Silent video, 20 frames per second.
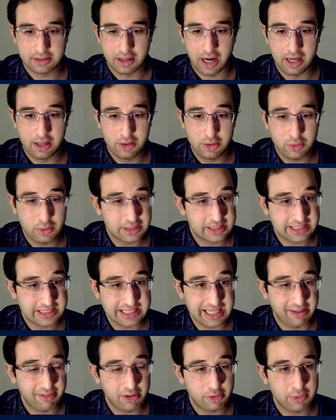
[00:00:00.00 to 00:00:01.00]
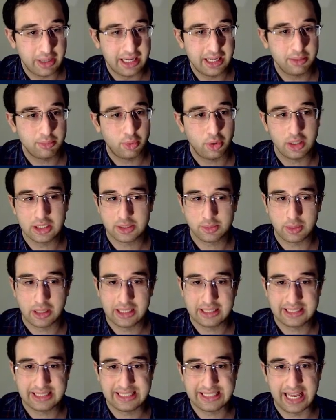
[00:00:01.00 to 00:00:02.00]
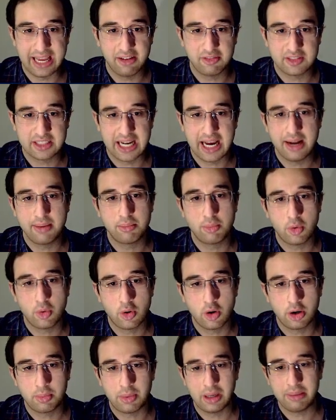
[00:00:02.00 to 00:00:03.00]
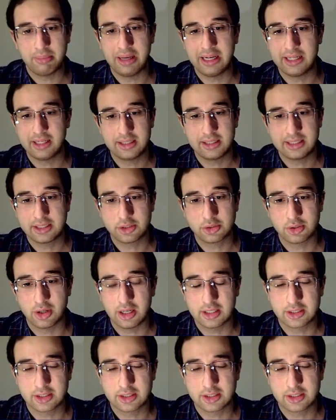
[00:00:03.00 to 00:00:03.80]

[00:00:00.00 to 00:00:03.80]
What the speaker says: lose 7 rating points, but I saved 10 more by making this draw.